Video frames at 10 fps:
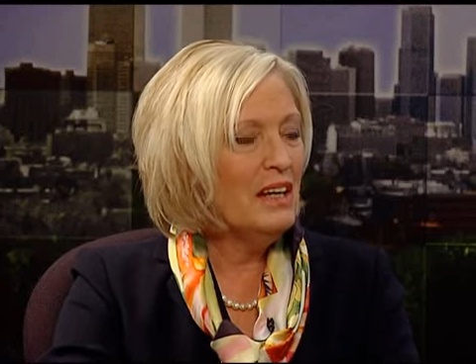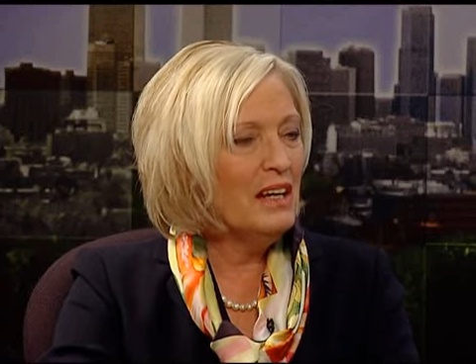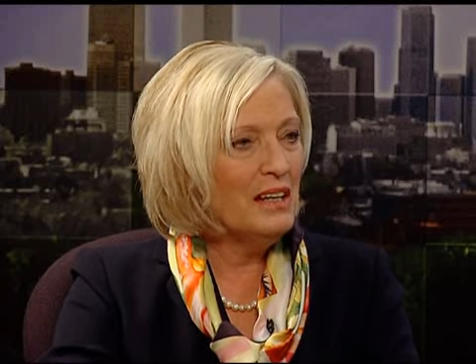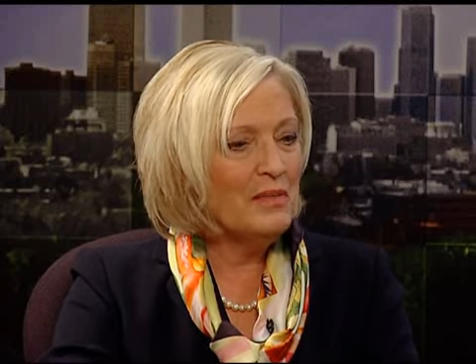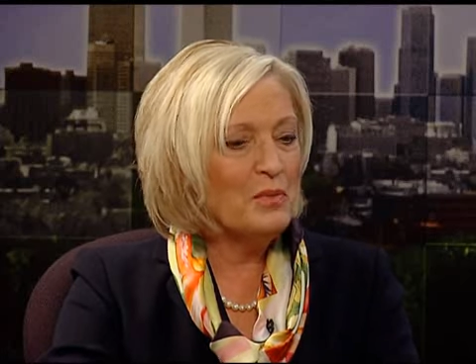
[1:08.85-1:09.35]

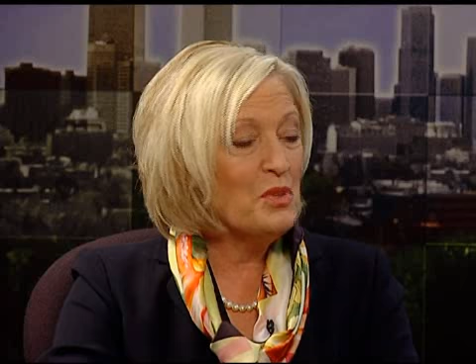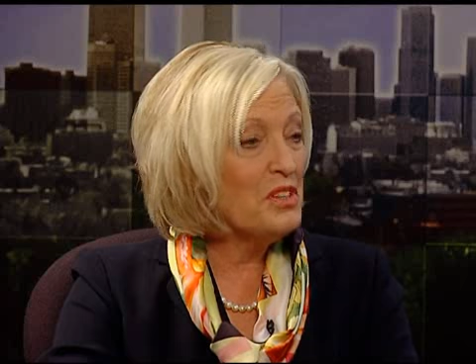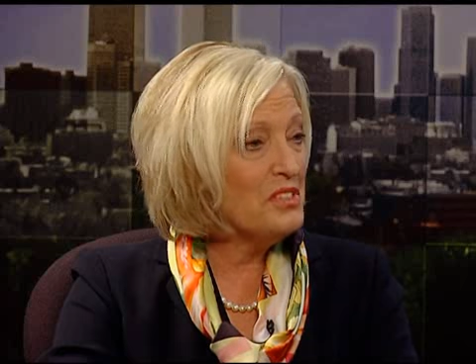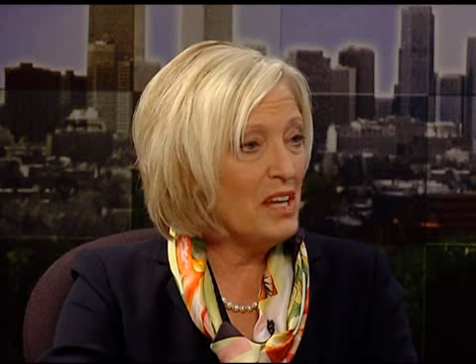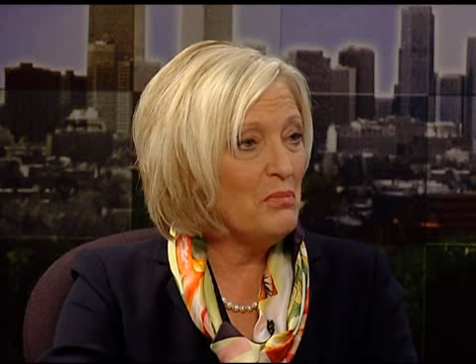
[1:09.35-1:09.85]
um, with
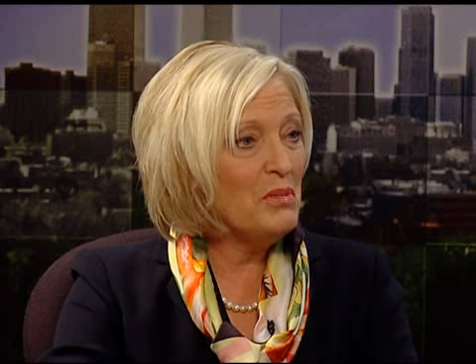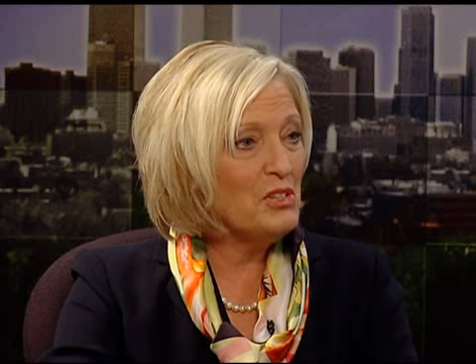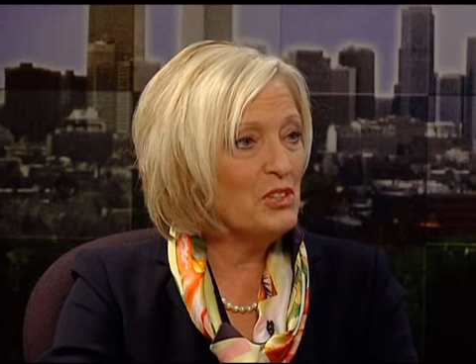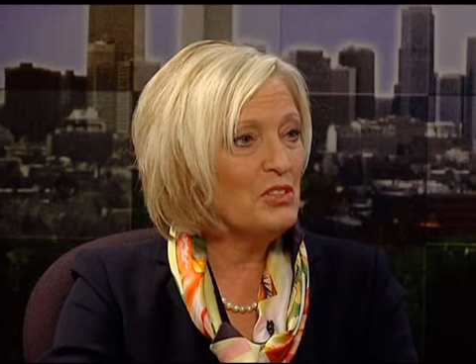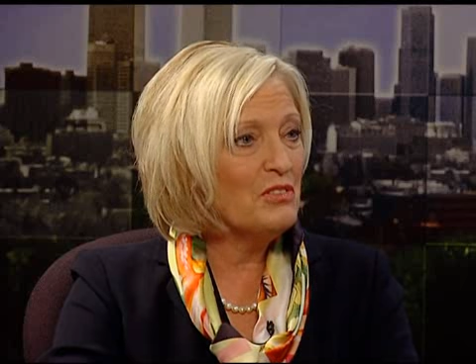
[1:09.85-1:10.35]
the same
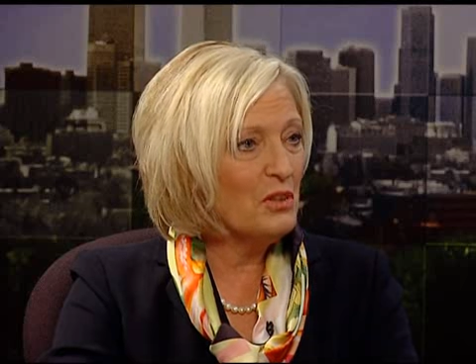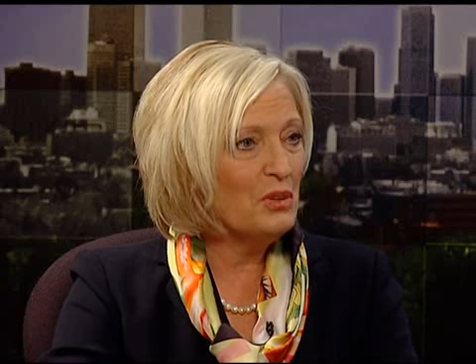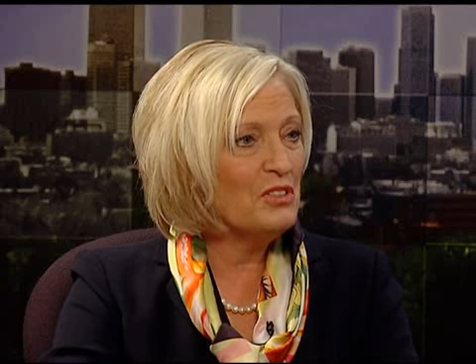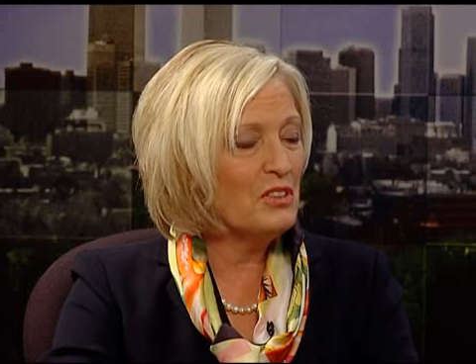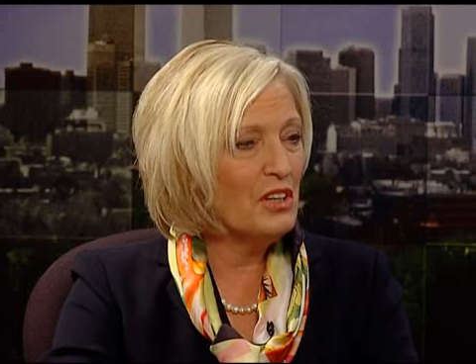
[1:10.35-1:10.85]
mission to
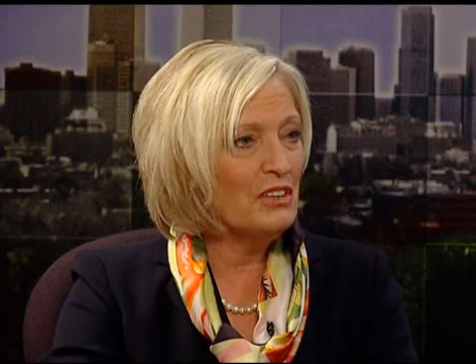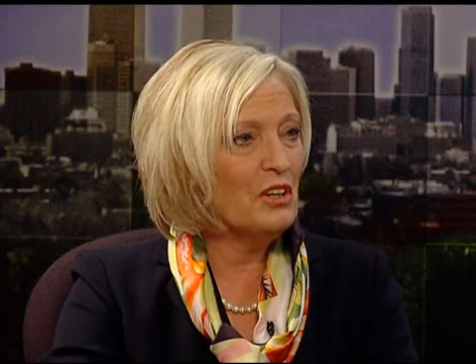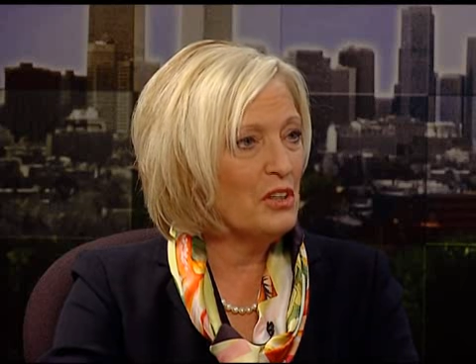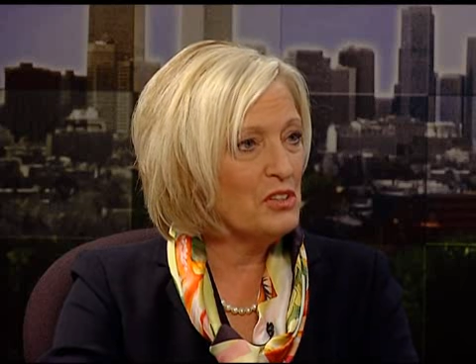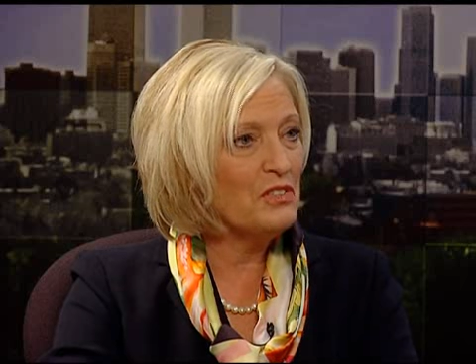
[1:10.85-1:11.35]
focus on
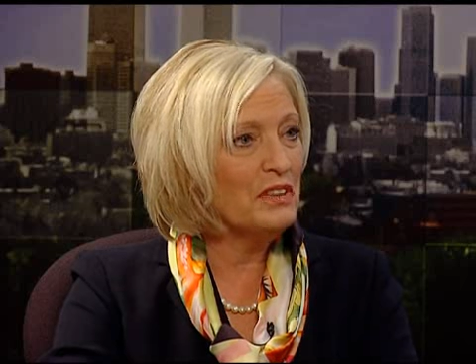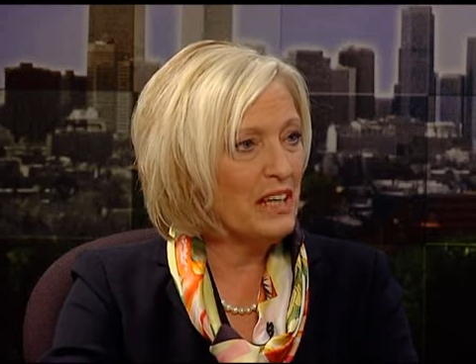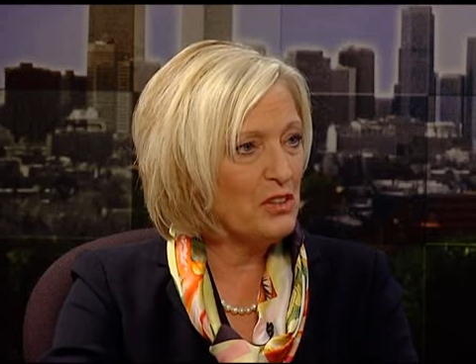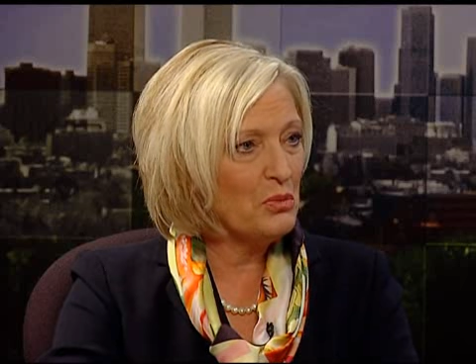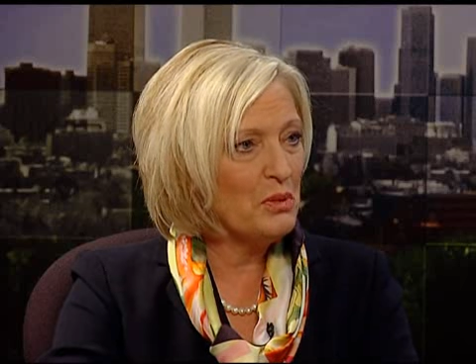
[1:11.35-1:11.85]
arts
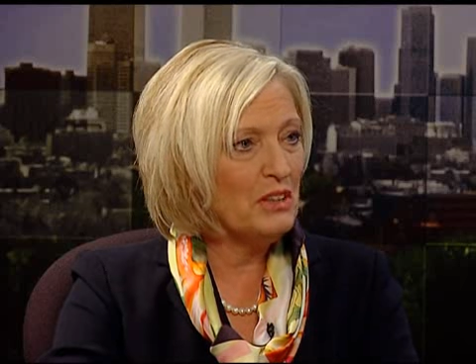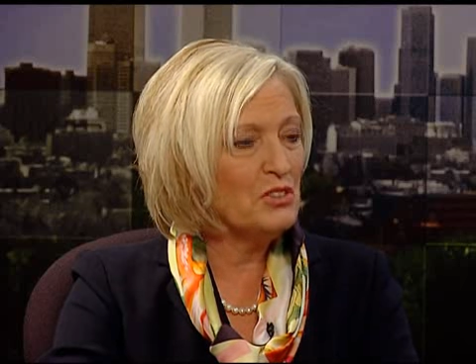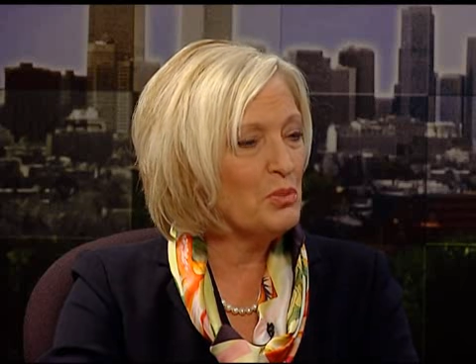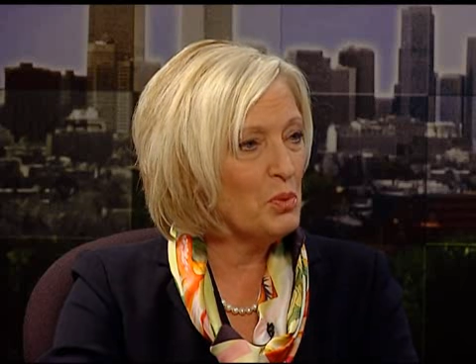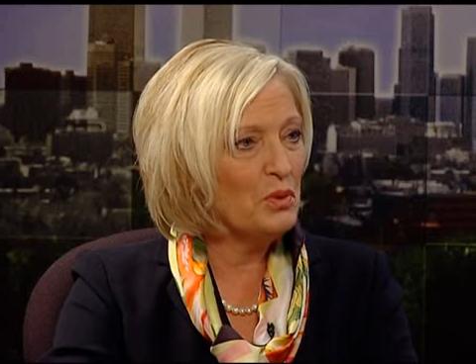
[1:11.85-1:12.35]
philanthropy and
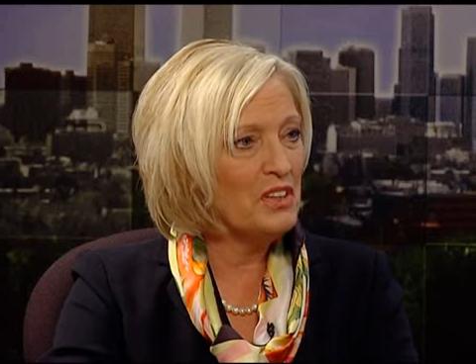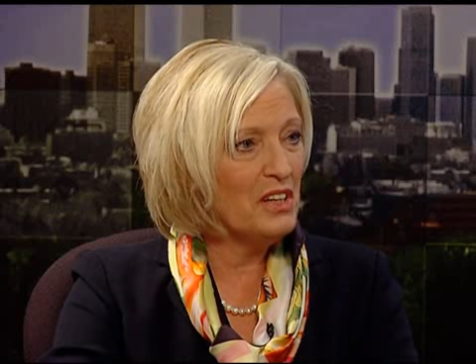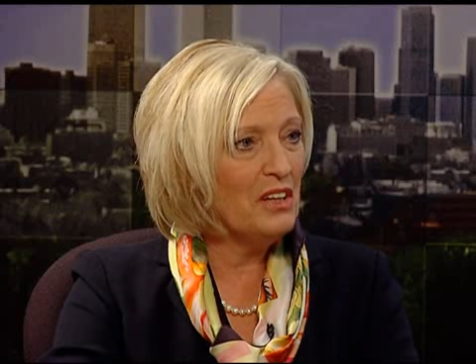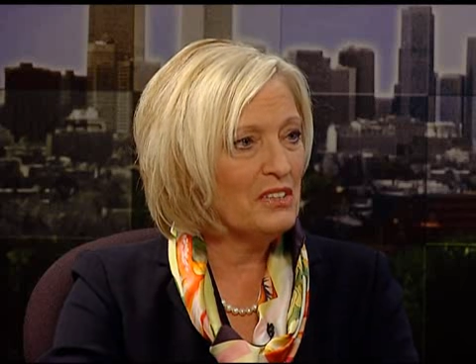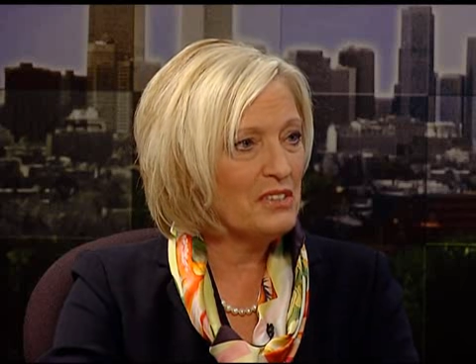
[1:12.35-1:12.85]
support of the
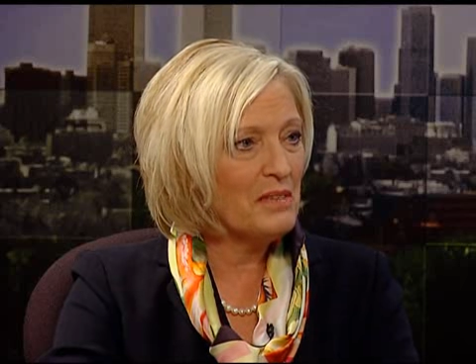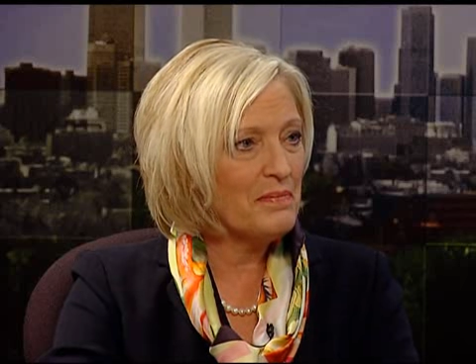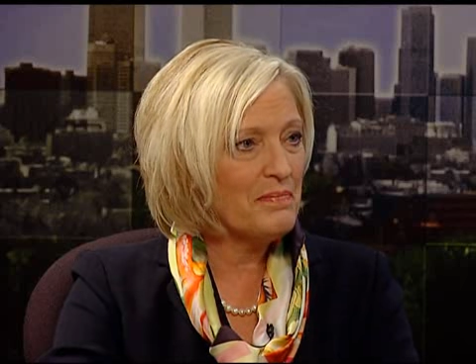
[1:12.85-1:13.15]
arts.